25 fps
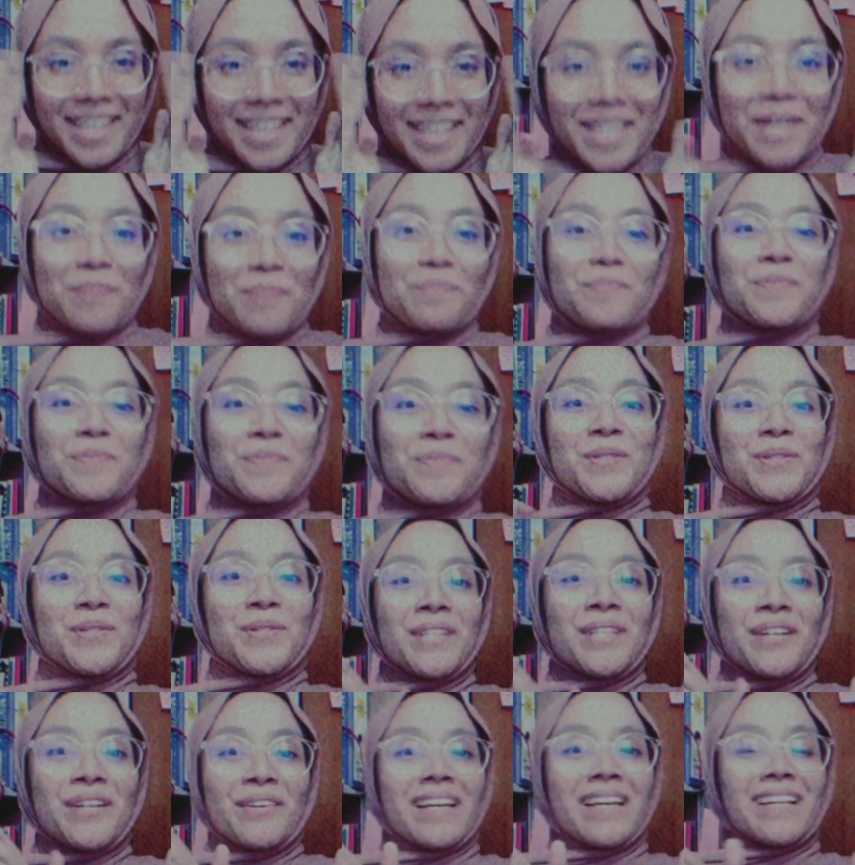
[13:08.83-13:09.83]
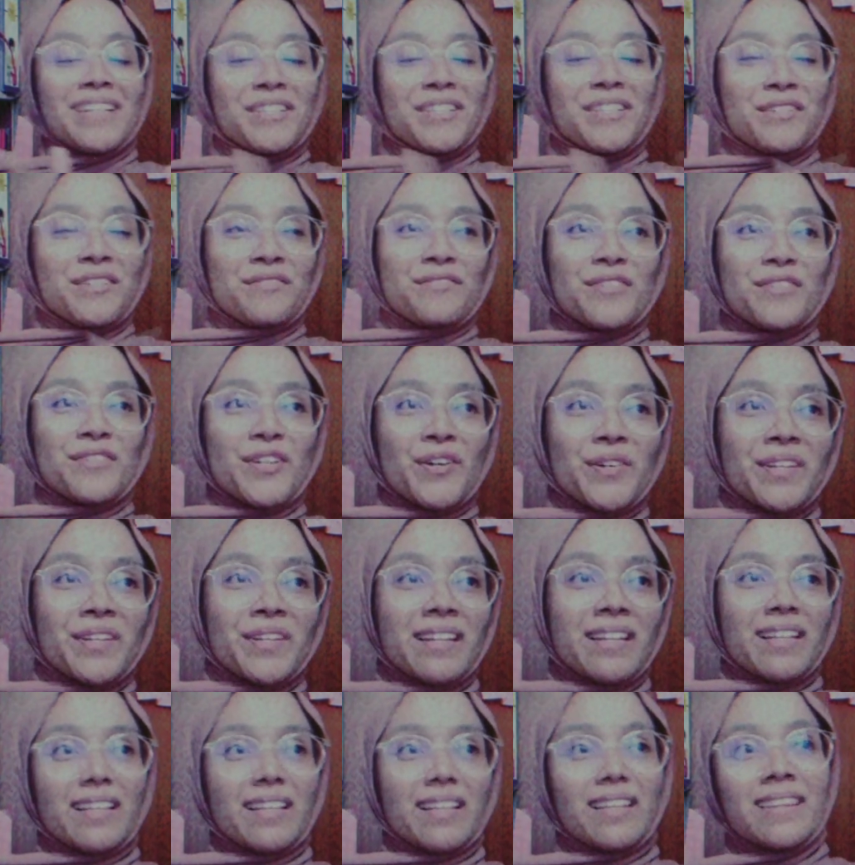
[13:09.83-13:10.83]
Yep. So now that you've
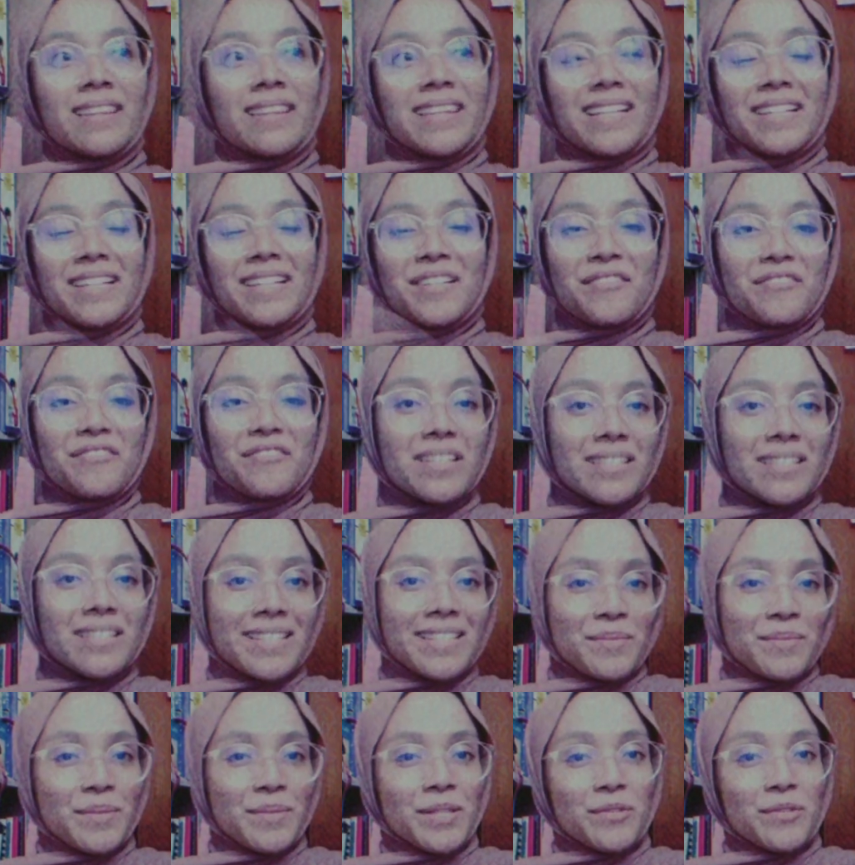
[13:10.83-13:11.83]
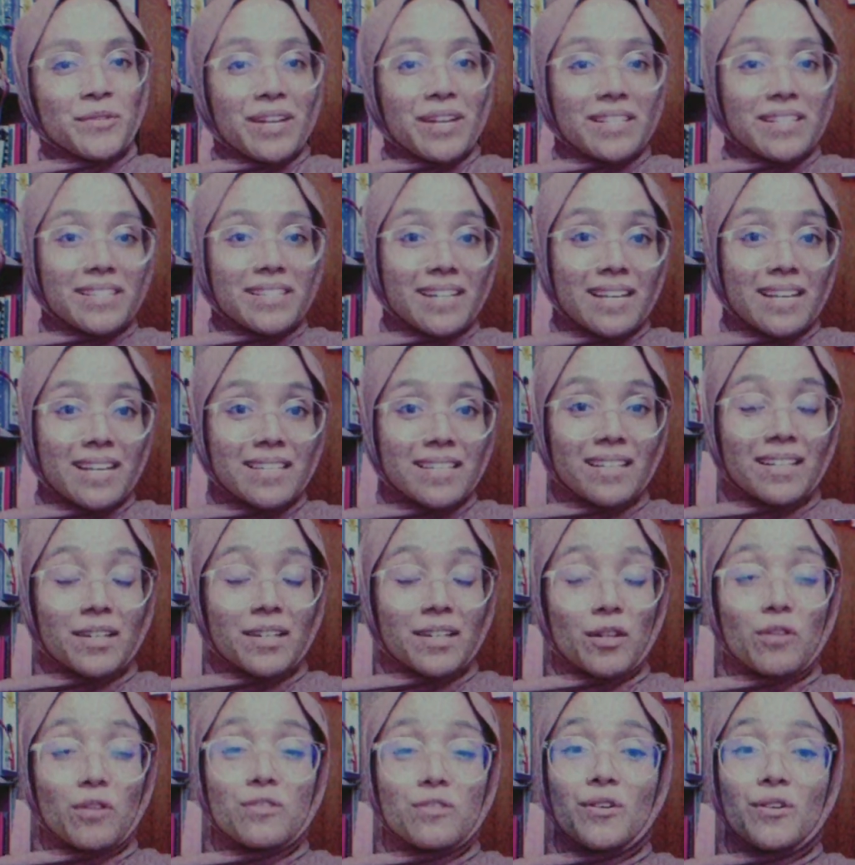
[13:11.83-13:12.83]
known the differences between residential and
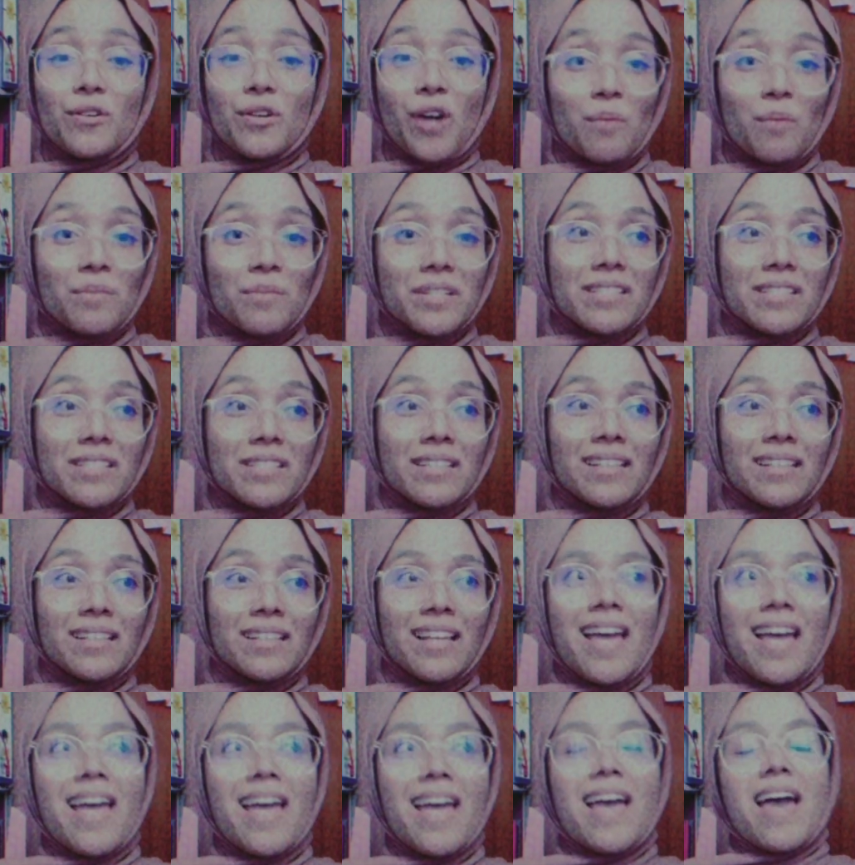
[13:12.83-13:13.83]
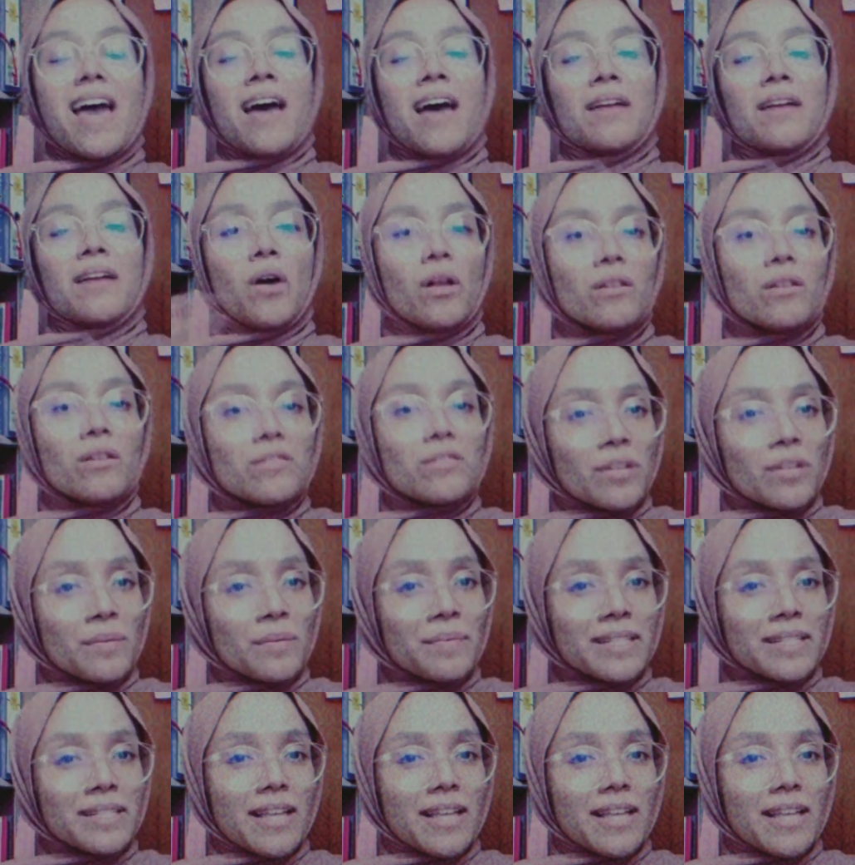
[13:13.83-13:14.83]
also commercial and also
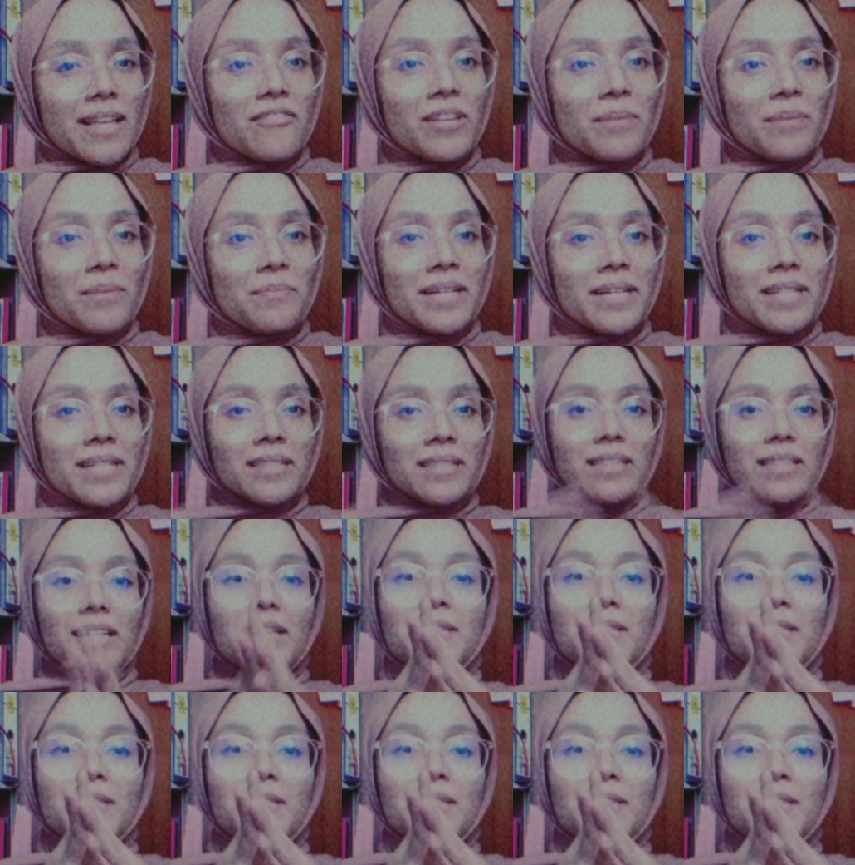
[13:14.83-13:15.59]
mixed development,